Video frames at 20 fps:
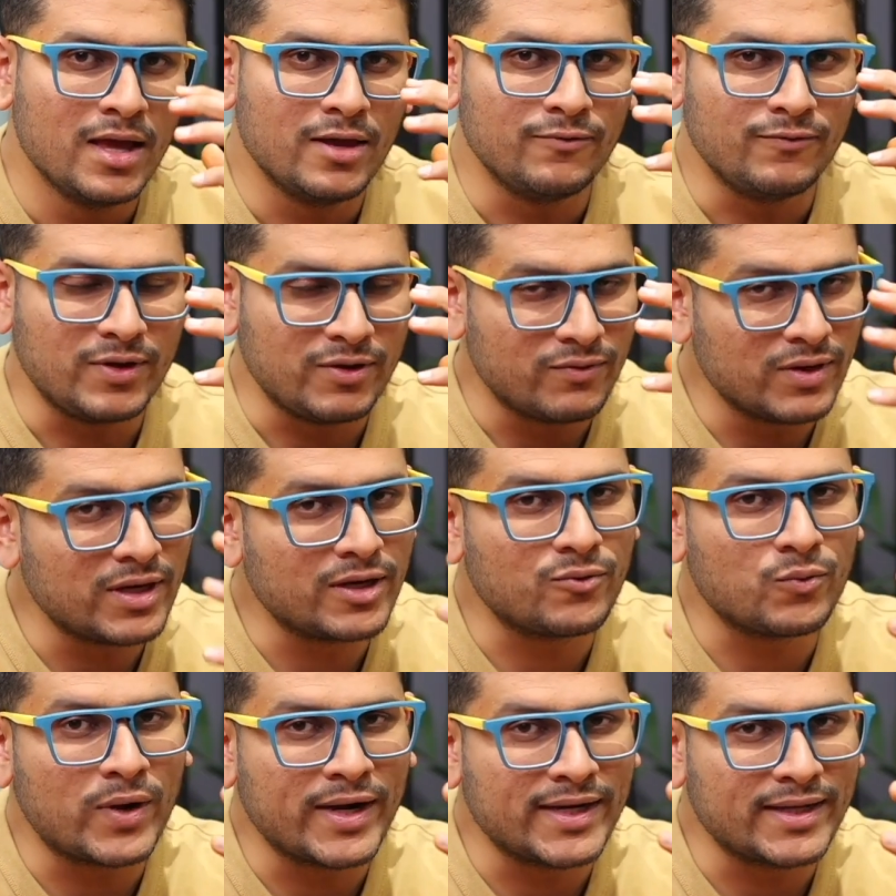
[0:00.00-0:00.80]
We will
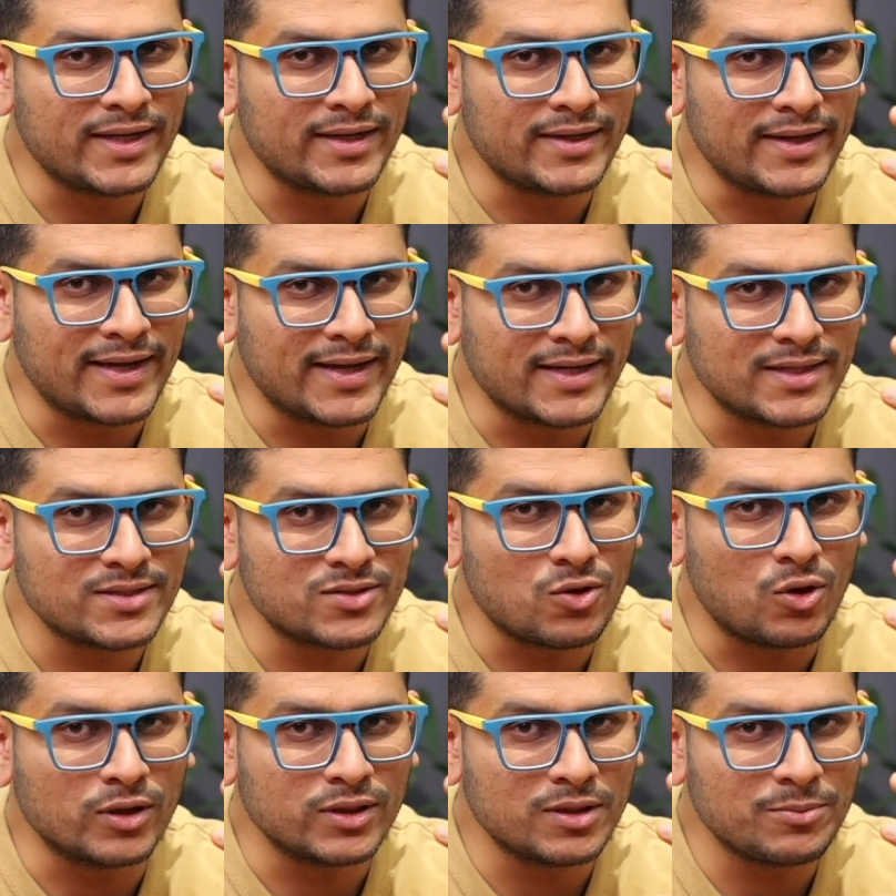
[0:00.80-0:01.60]
invite that guest
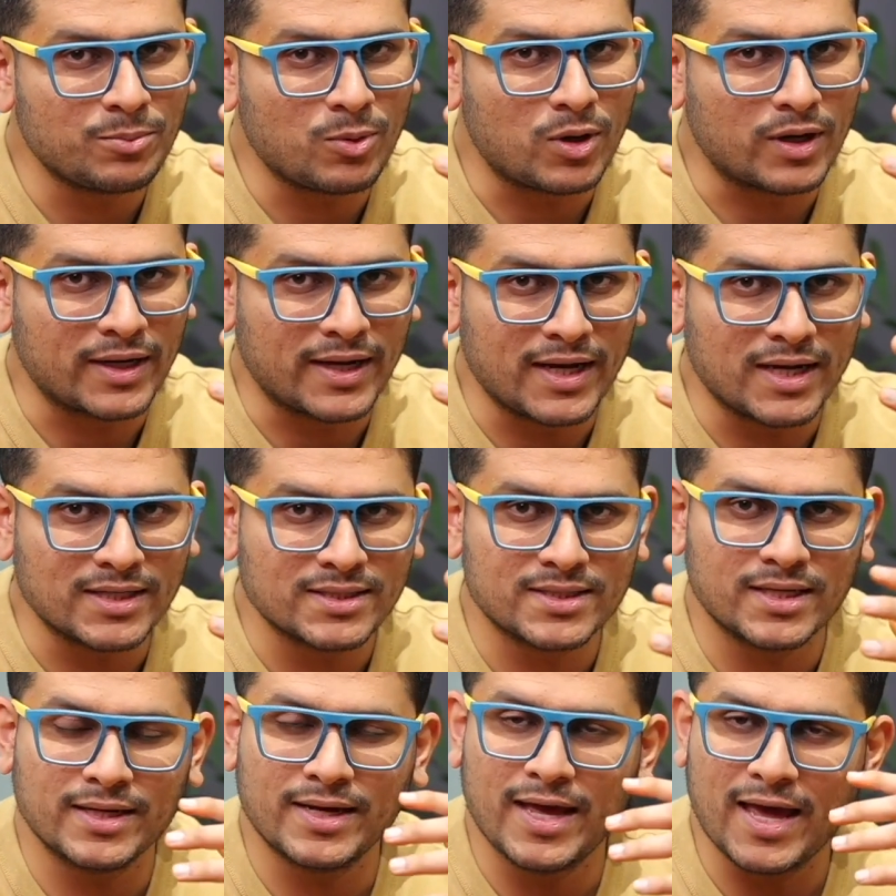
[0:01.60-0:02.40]
on the
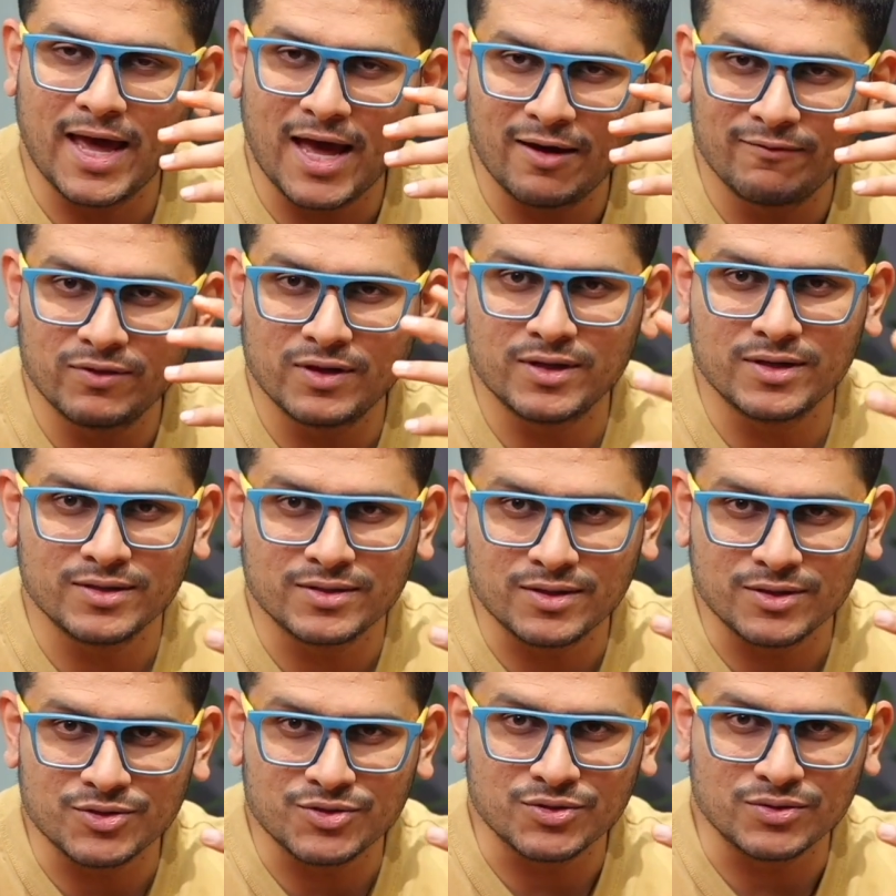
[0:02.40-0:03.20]
podcast and have the
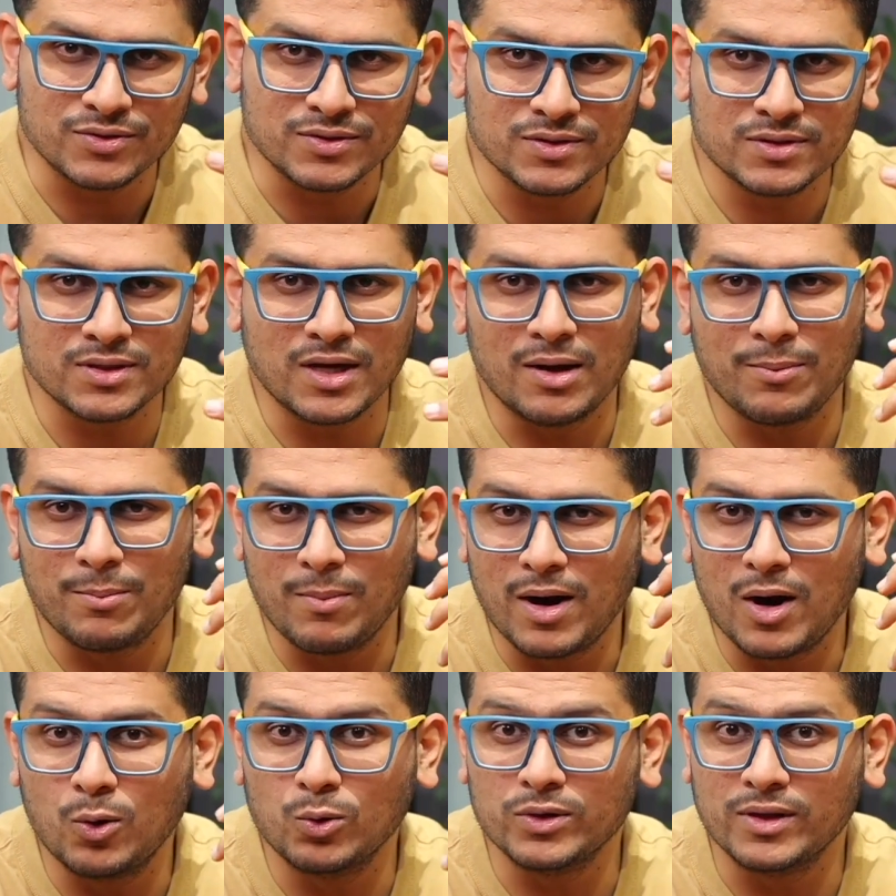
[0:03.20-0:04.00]
discussions
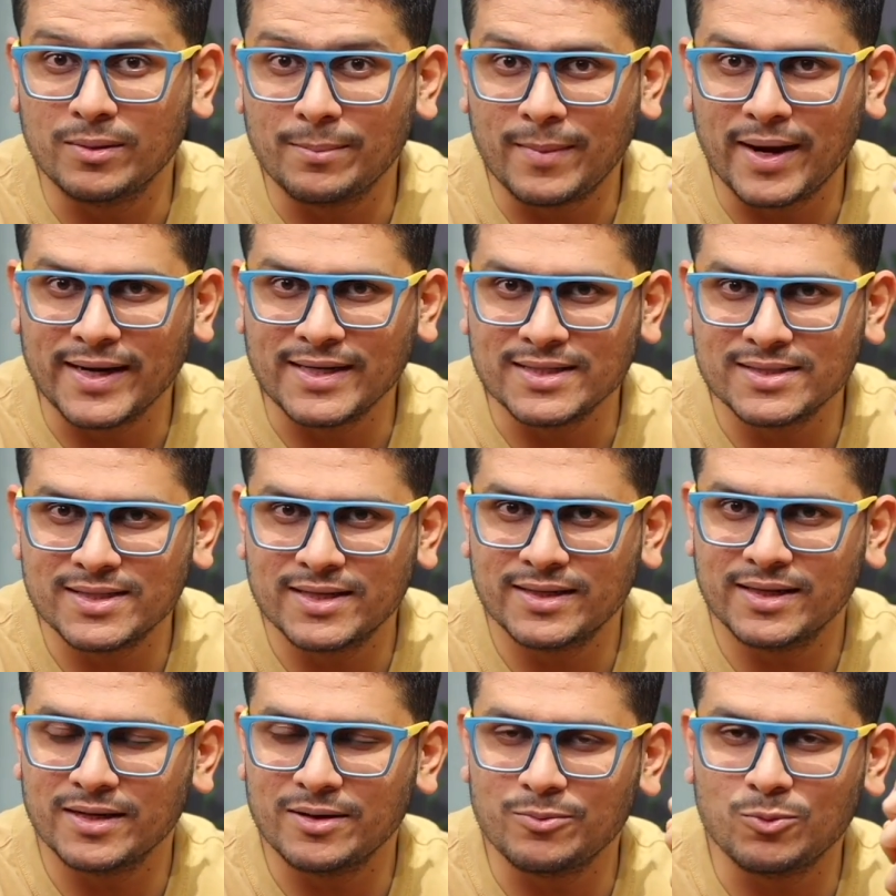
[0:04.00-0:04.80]
about the
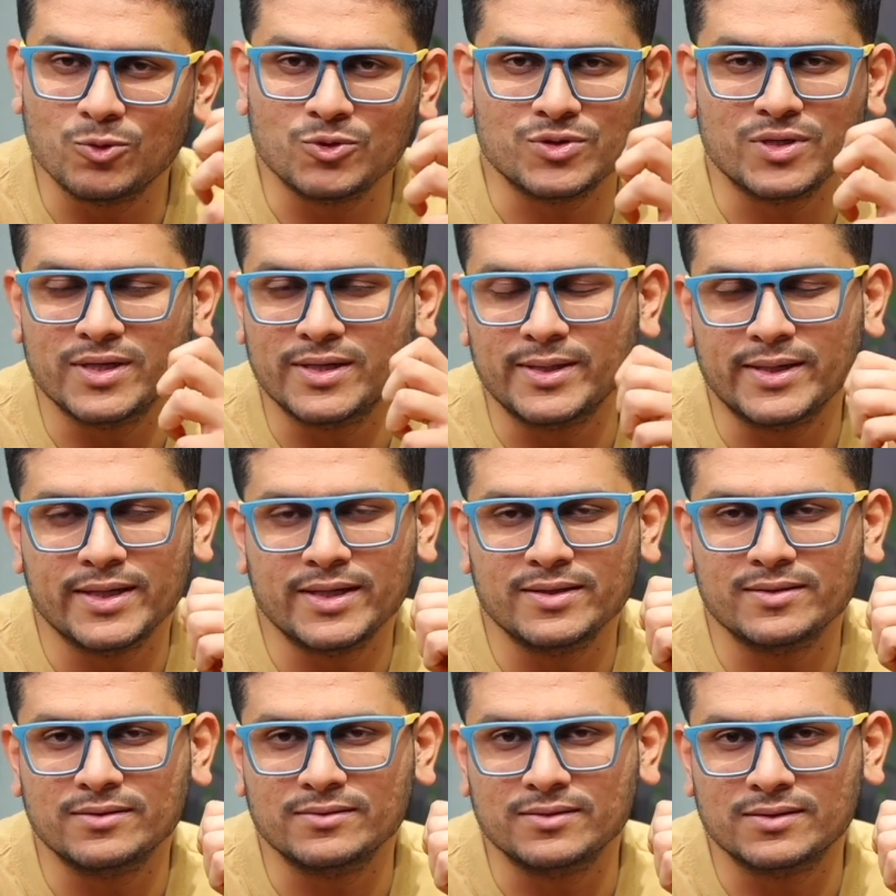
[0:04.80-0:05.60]
mindset and emotional
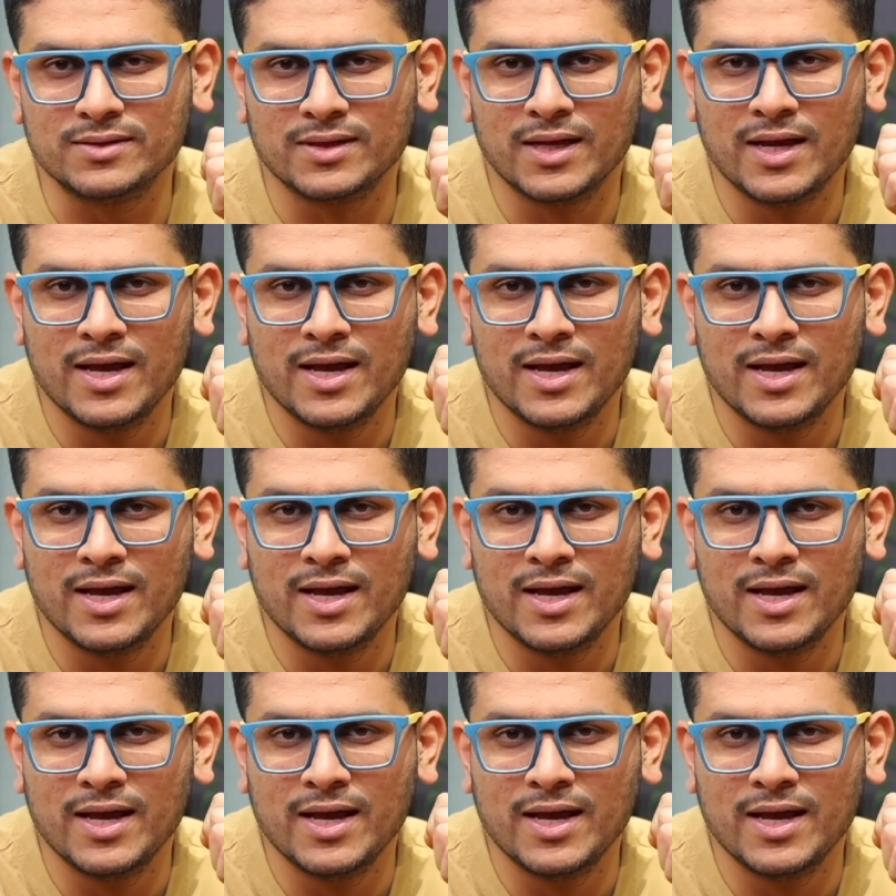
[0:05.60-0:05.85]
intelligence.